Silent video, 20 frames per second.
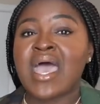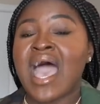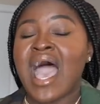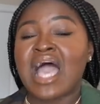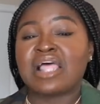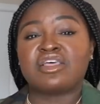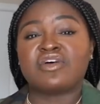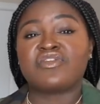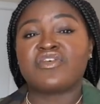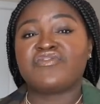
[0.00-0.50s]

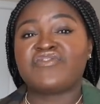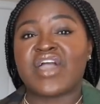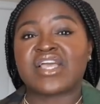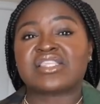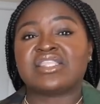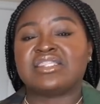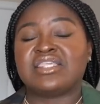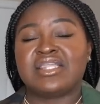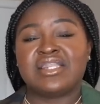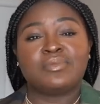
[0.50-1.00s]
I love the
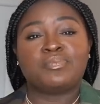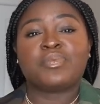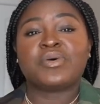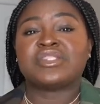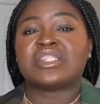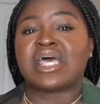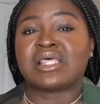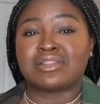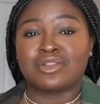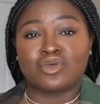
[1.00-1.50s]
fact that they didn't
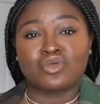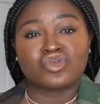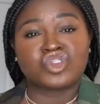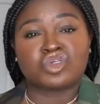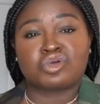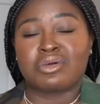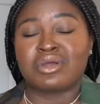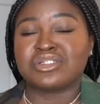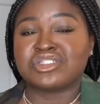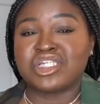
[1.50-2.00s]
put that little
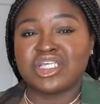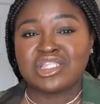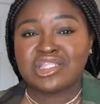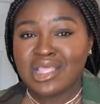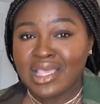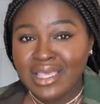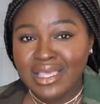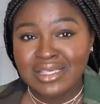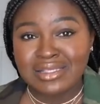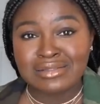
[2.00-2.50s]
scrunchy
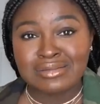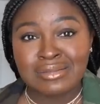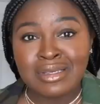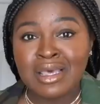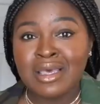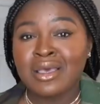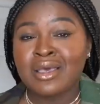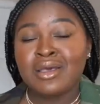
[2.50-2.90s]
thing